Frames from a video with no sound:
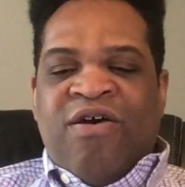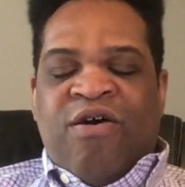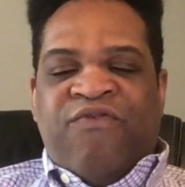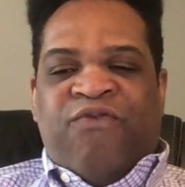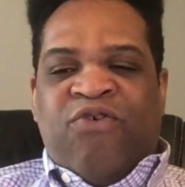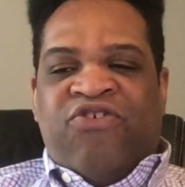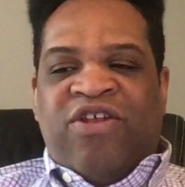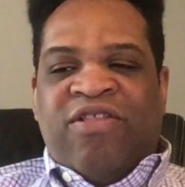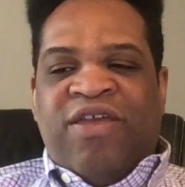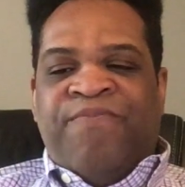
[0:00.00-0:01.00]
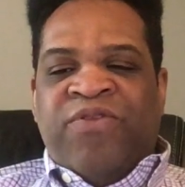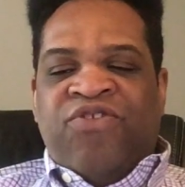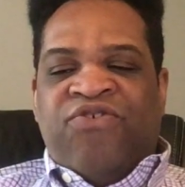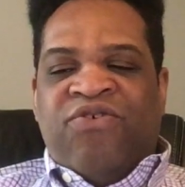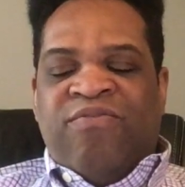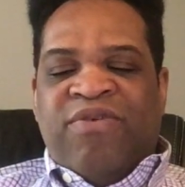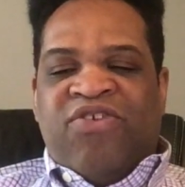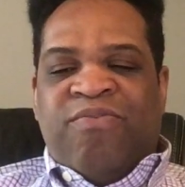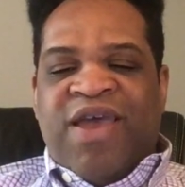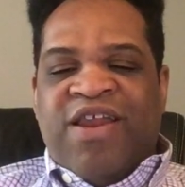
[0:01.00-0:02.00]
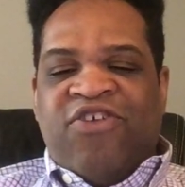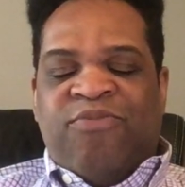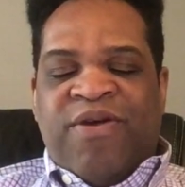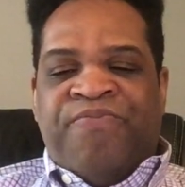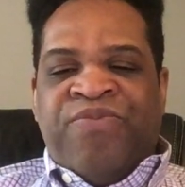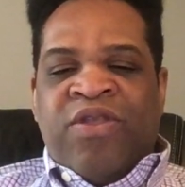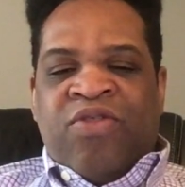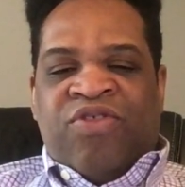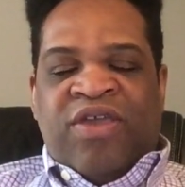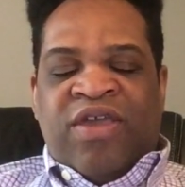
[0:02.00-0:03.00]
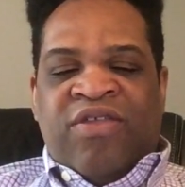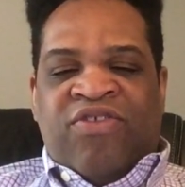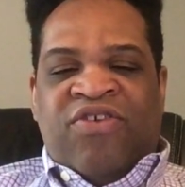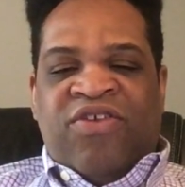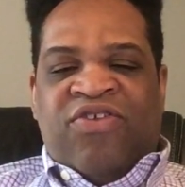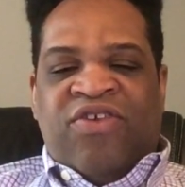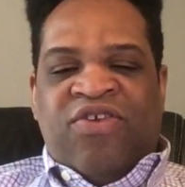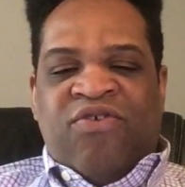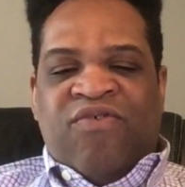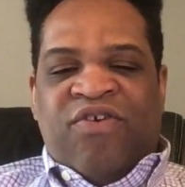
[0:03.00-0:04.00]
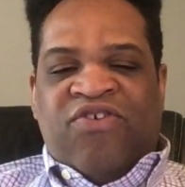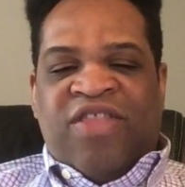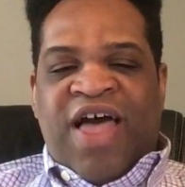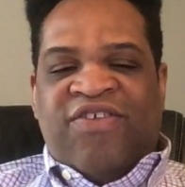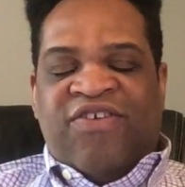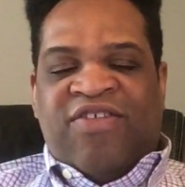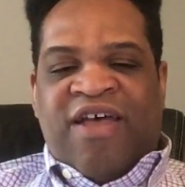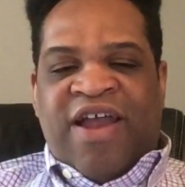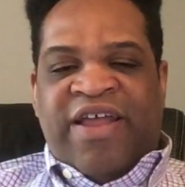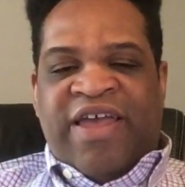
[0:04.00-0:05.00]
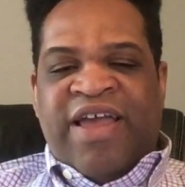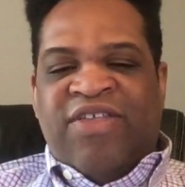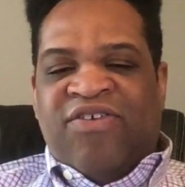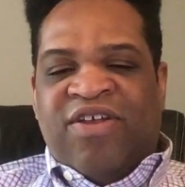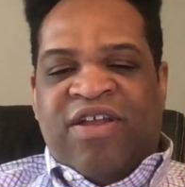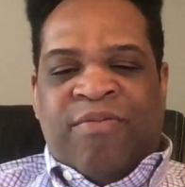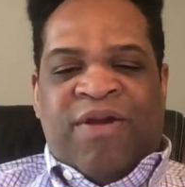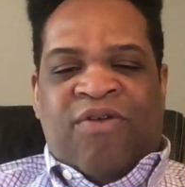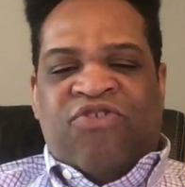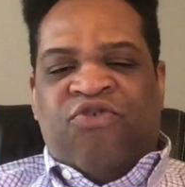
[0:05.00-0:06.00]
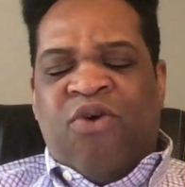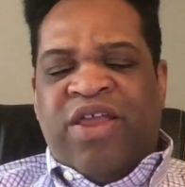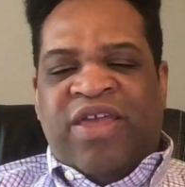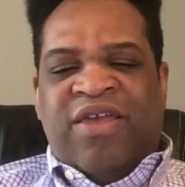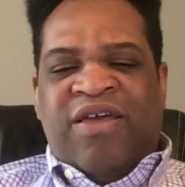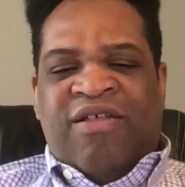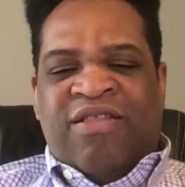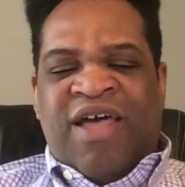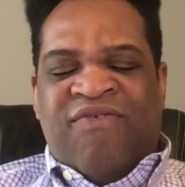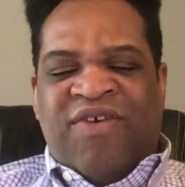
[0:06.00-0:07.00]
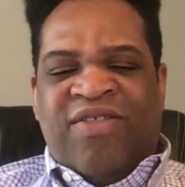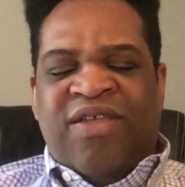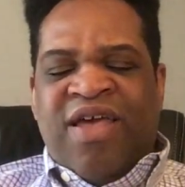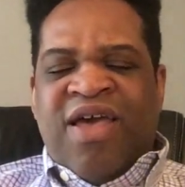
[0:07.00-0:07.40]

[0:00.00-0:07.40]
Unfortunately, due to mismanagement, the DC Universe Classics line ended around 2011